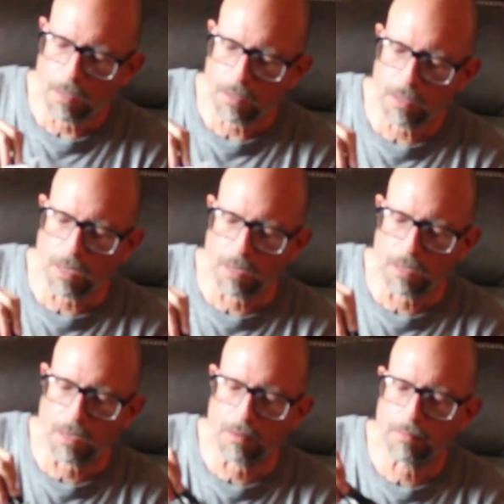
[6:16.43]
Okay,
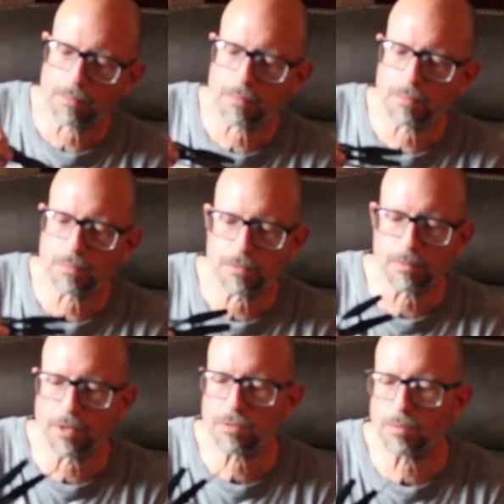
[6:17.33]
yeah.
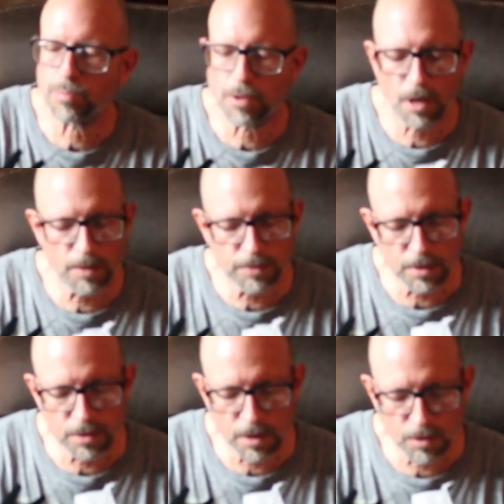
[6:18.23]
Some extra props.
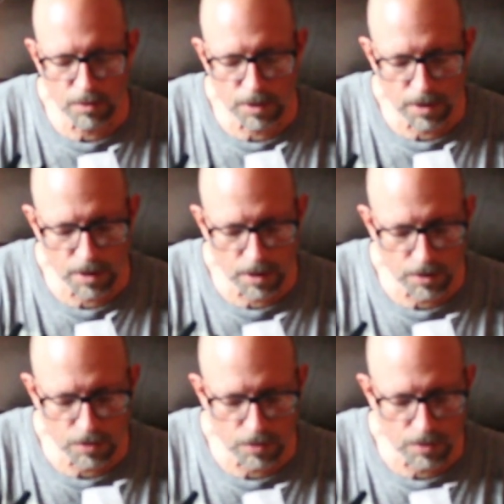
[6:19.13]
There's another one in there. A
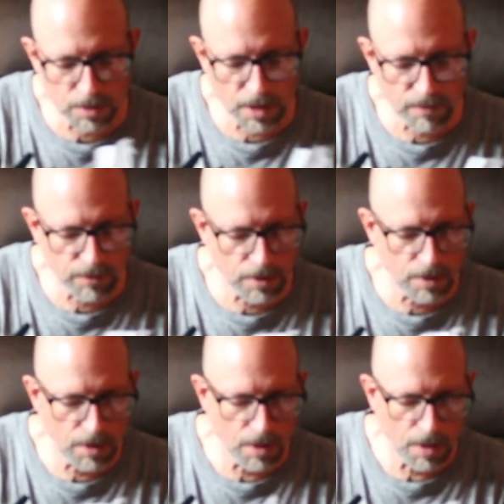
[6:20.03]
screwdriver
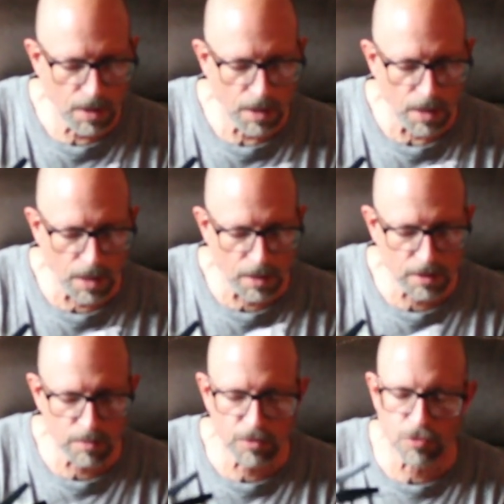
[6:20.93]
and
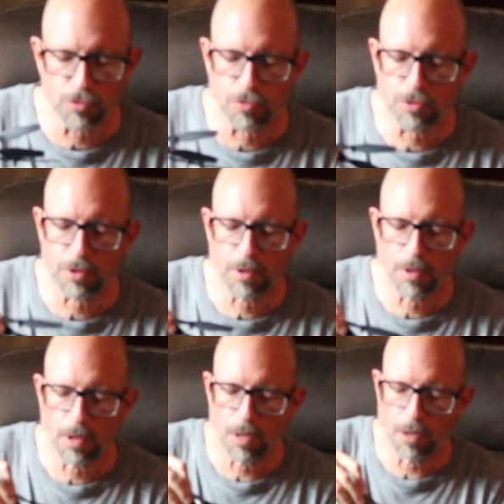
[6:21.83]
some screws.
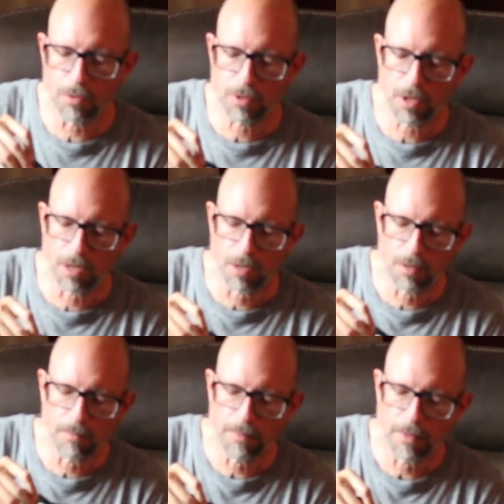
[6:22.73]
Okay.
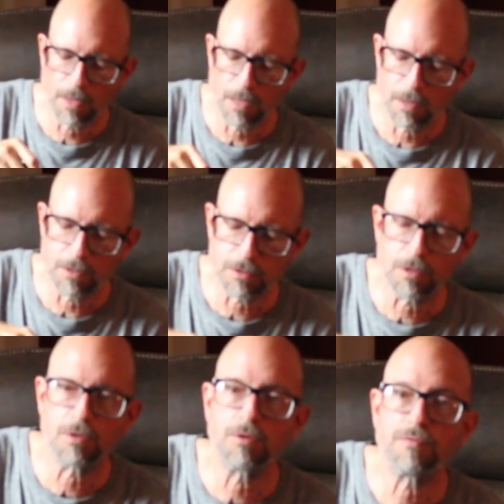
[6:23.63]

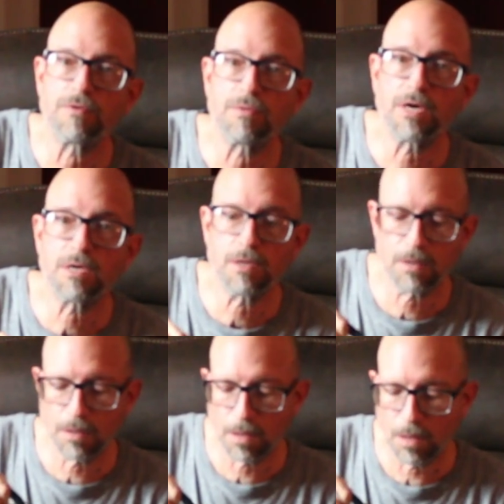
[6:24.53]
So if you wreck it,
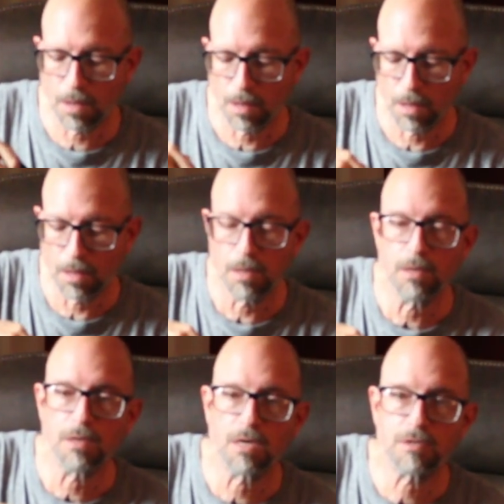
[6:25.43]

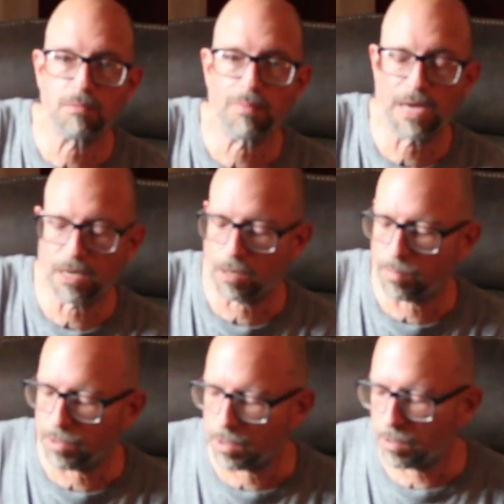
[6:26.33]
you got some backup
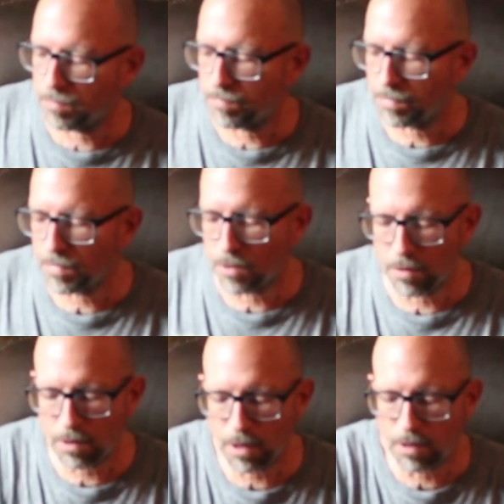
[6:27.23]
here.
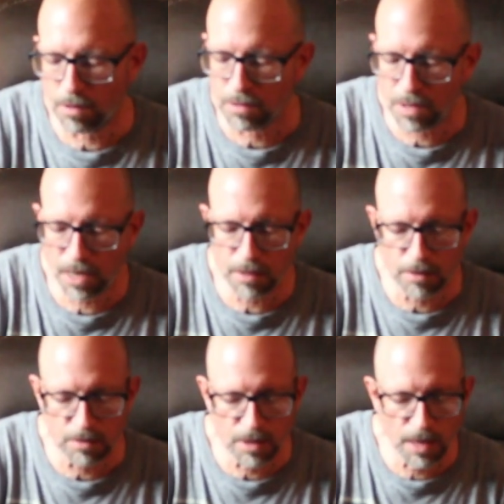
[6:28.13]
Okay, there's that,
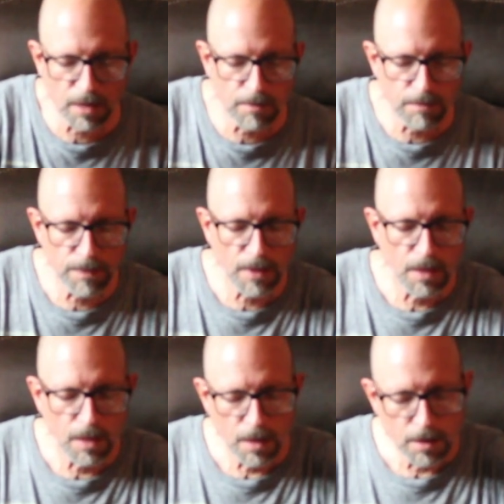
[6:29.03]
there's that.
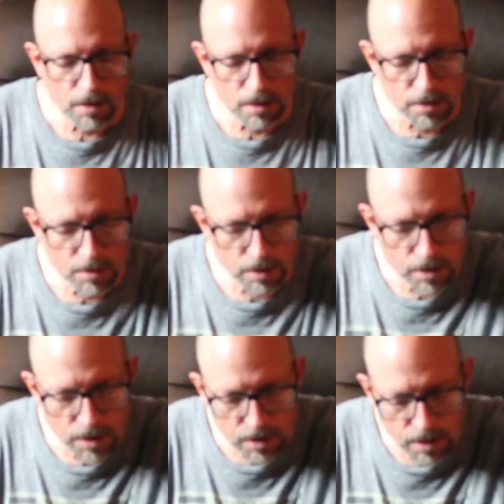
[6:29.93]
These look
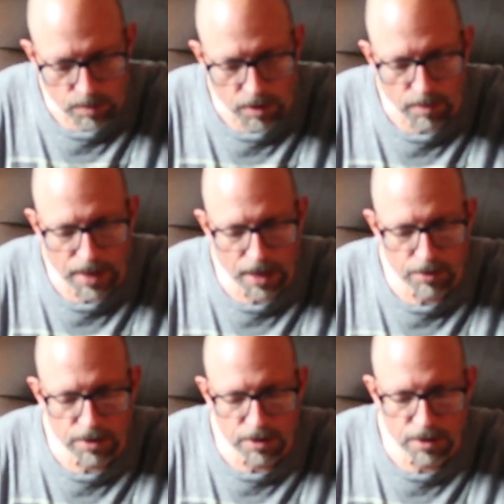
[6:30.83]
like a couple of
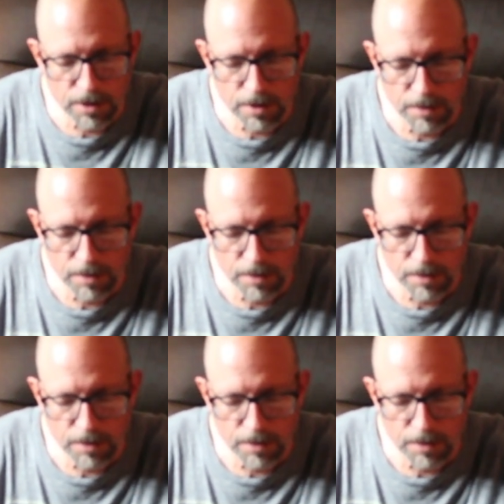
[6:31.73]
batteries.